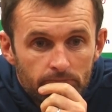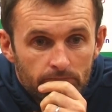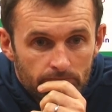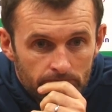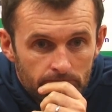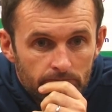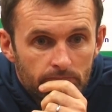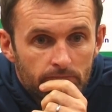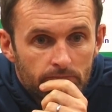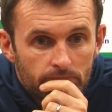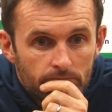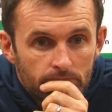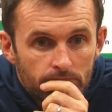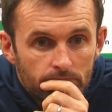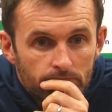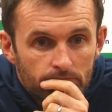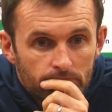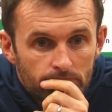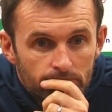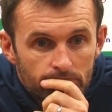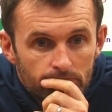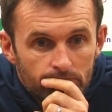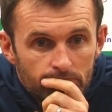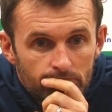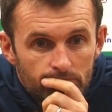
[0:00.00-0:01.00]
Are you
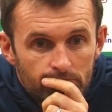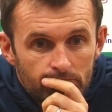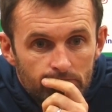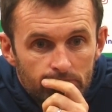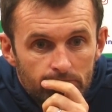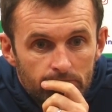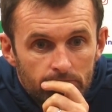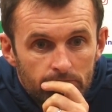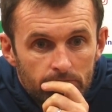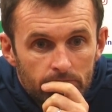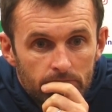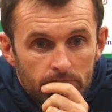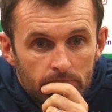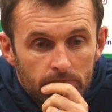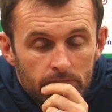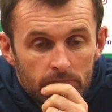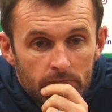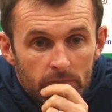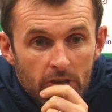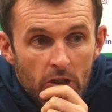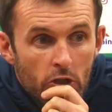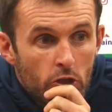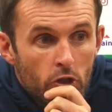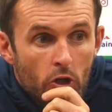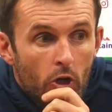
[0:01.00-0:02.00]
concerned at all?
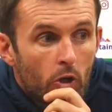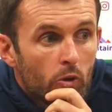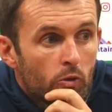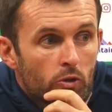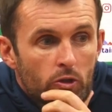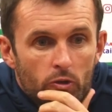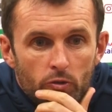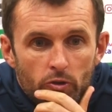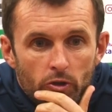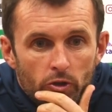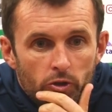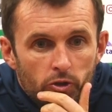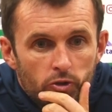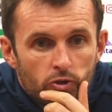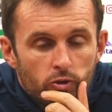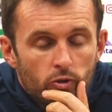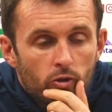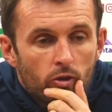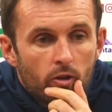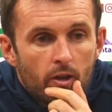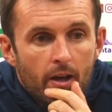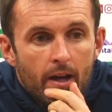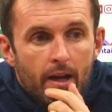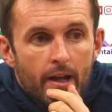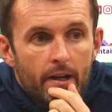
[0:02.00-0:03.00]
No, not at
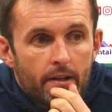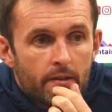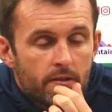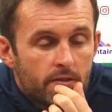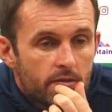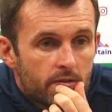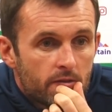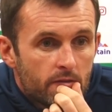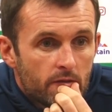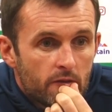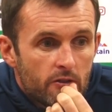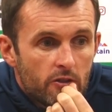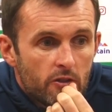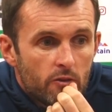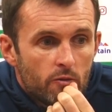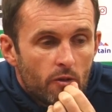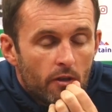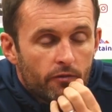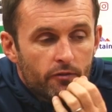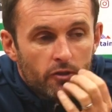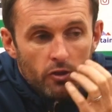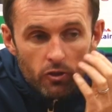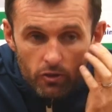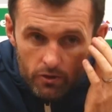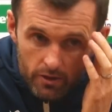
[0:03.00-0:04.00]
all. And you
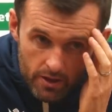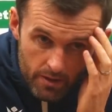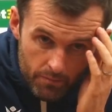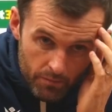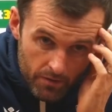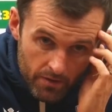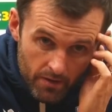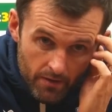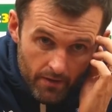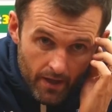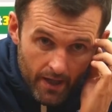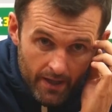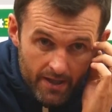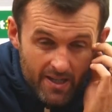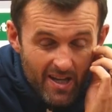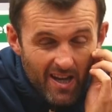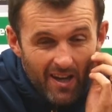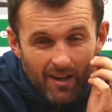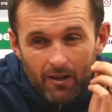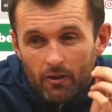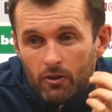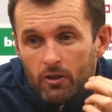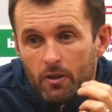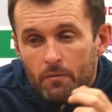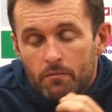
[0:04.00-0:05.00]
have to look deeper than that.
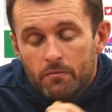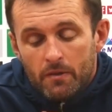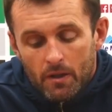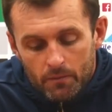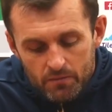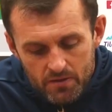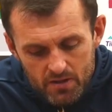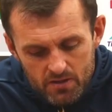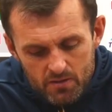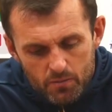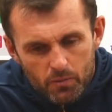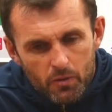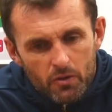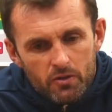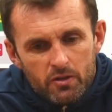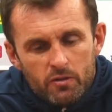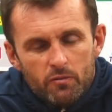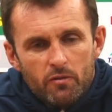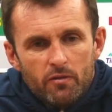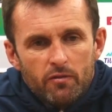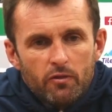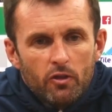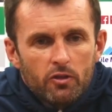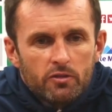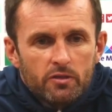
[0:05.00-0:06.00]
Yeah, look, I'm disappointed
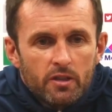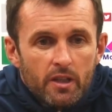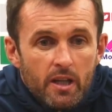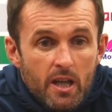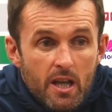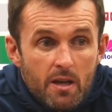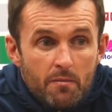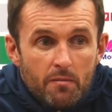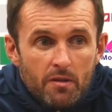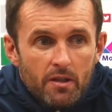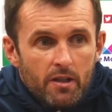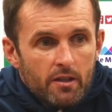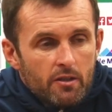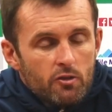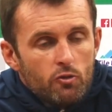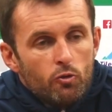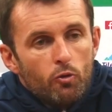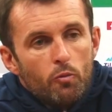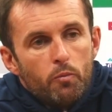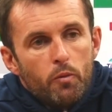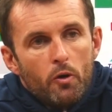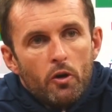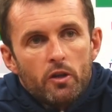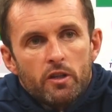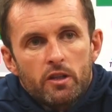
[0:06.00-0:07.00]
we've lost the game, and at
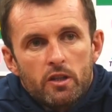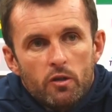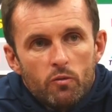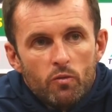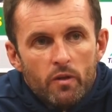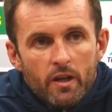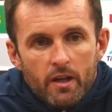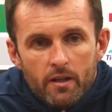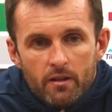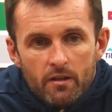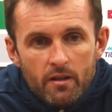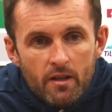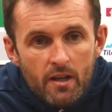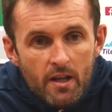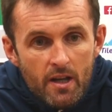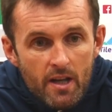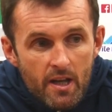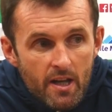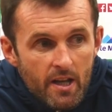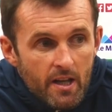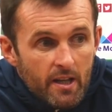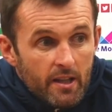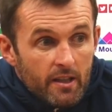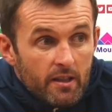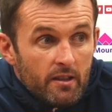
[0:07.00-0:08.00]
no point did we
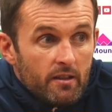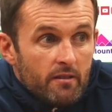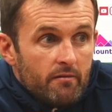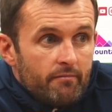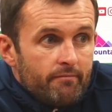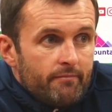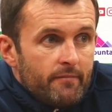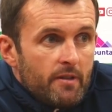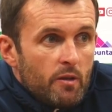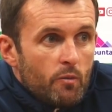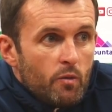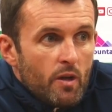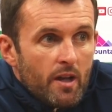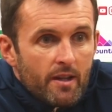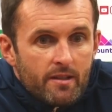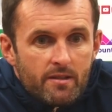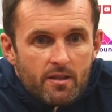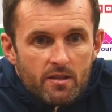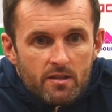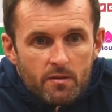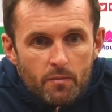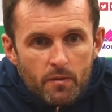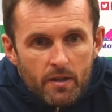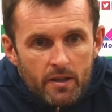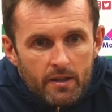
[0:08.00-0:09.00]

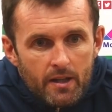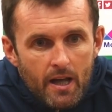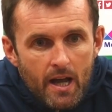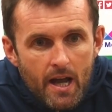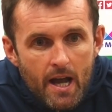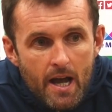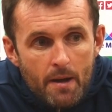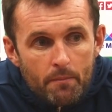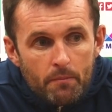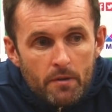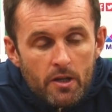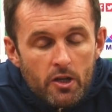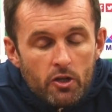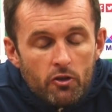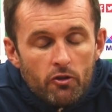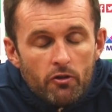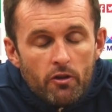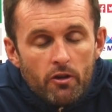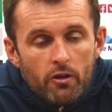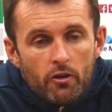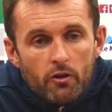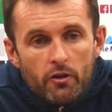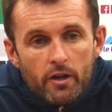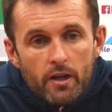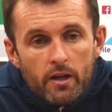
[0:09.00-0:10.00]
anticipate that happening
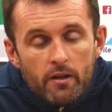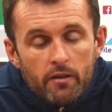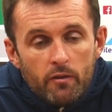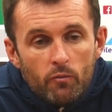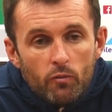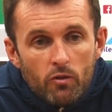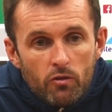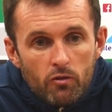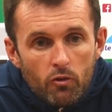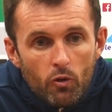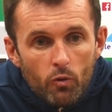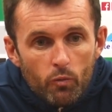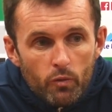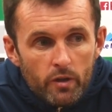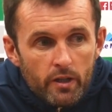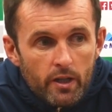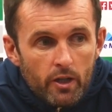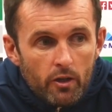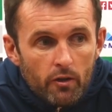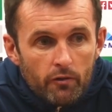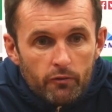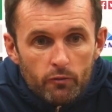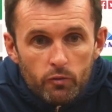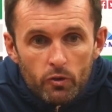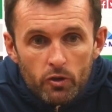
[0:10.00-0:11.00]
or anything. We thought we'd
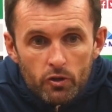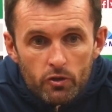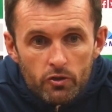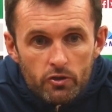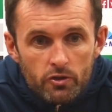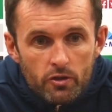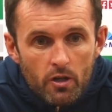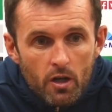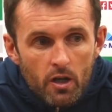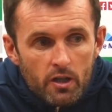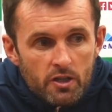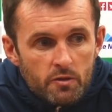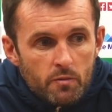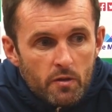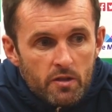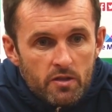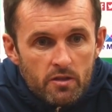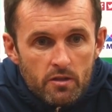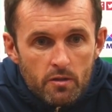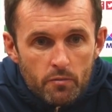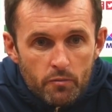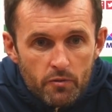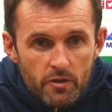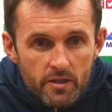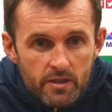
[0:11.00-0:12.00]
get off to a good start,
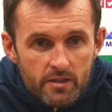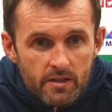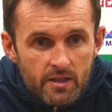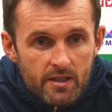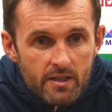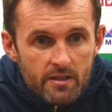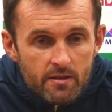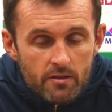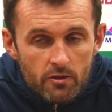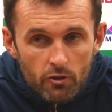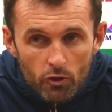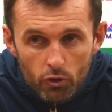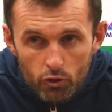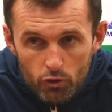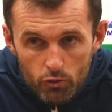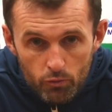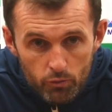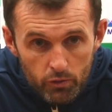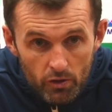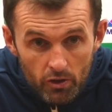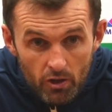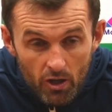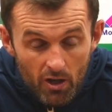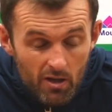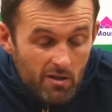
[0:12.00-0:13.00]
especially the pre-season, the group
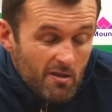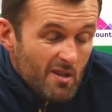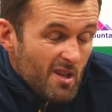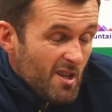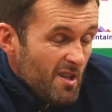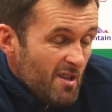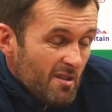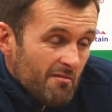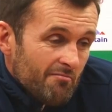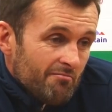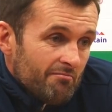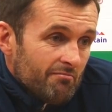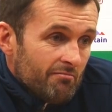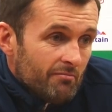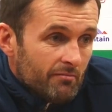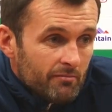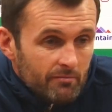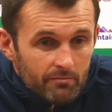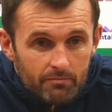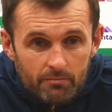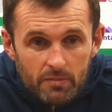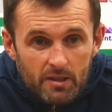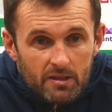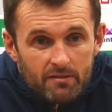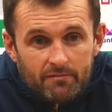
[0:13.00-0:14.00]
we got,
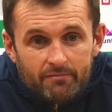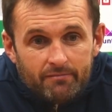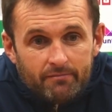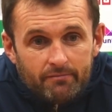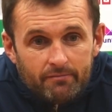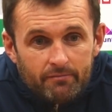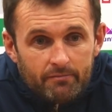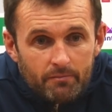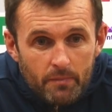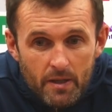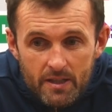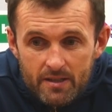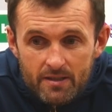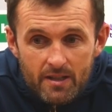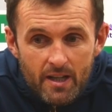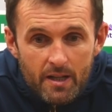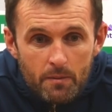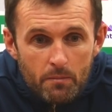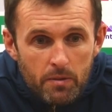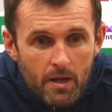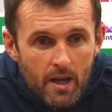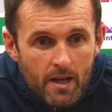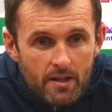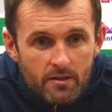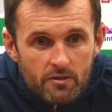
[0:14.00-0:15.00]
but best
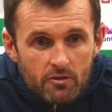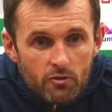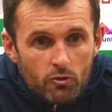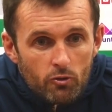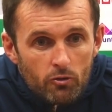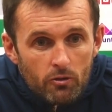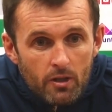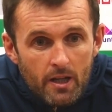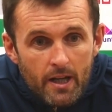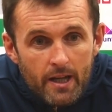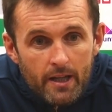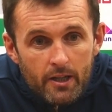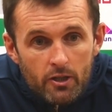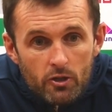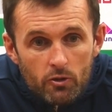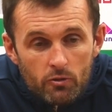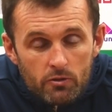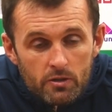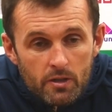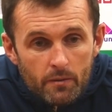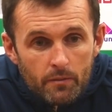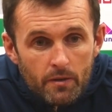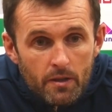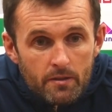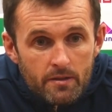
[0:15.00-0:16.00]
laid plans and all that, you know,
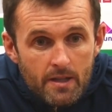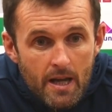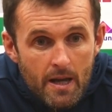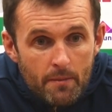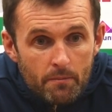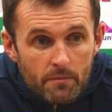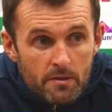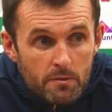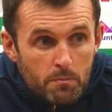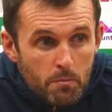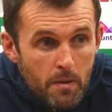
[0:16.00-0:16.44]
sometimes happens.